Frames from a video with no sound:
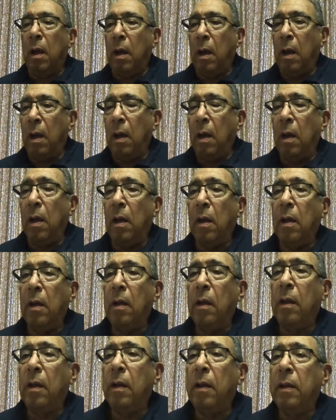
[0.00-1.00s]

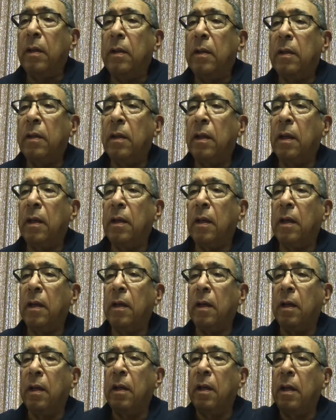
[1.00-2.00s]

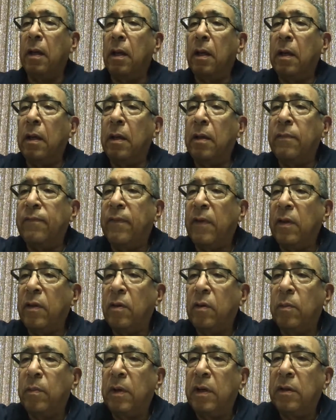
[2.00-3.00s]
Hi, Father
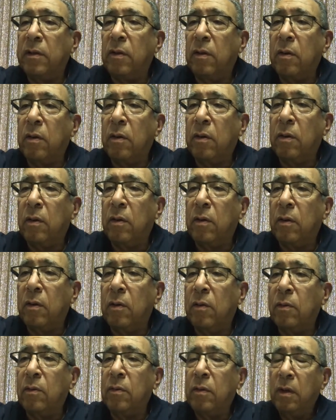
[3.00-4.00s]
Roberto.
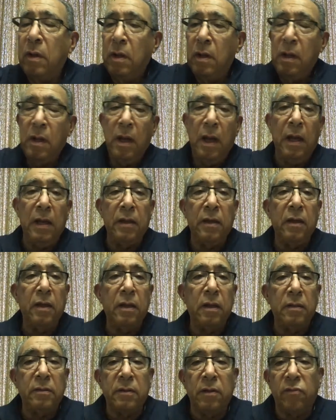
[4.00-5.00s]
Uh-oh. Hi,
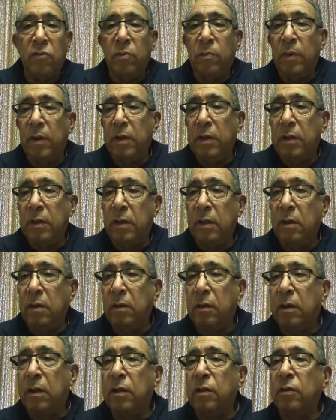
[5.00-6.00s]
is everybody here?
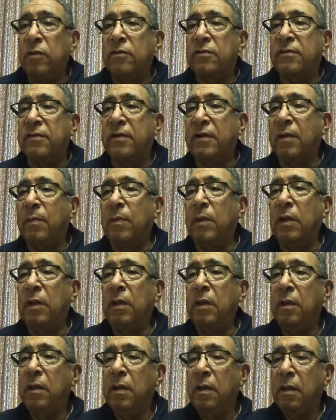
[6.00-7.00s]
Can you see
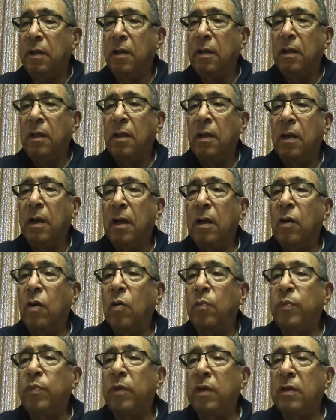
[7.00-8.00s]
me? I
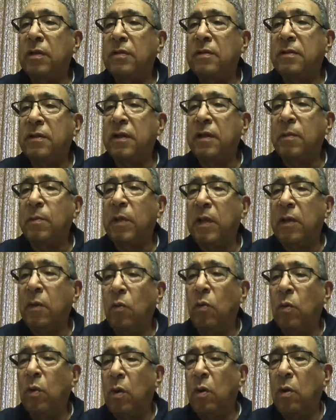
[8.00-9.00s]
hope you can see me.
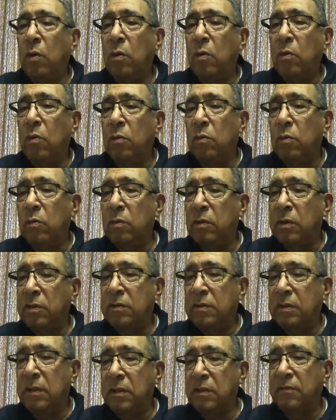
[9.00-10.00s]
Whoa, this
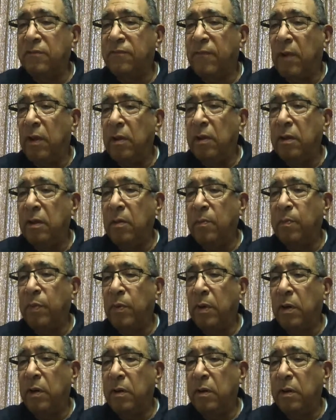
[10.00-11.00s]
thing's falling
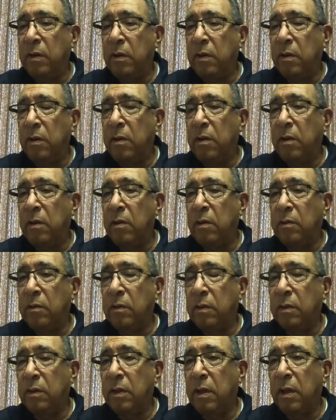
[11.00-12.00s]
apart here.
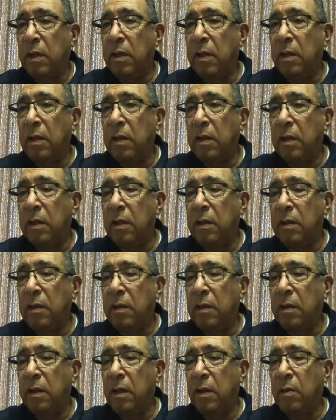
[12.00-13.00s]
Okay,
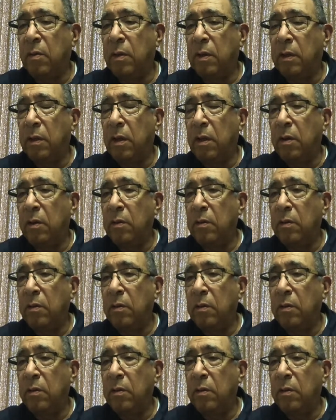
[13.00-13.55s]
there we go.